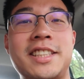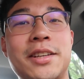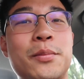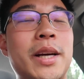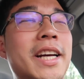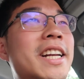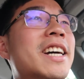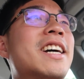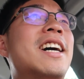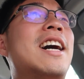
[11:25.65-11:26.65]
Tim made
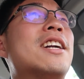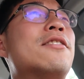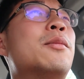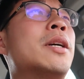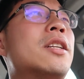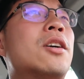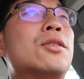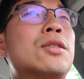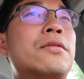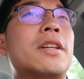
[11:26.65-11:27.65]
out of the
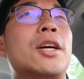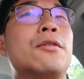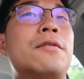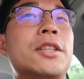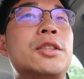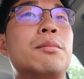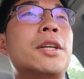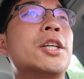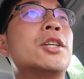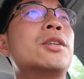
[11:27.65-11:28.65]
McDonald's filet-o-fish
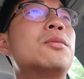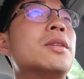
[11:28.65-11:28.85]
meal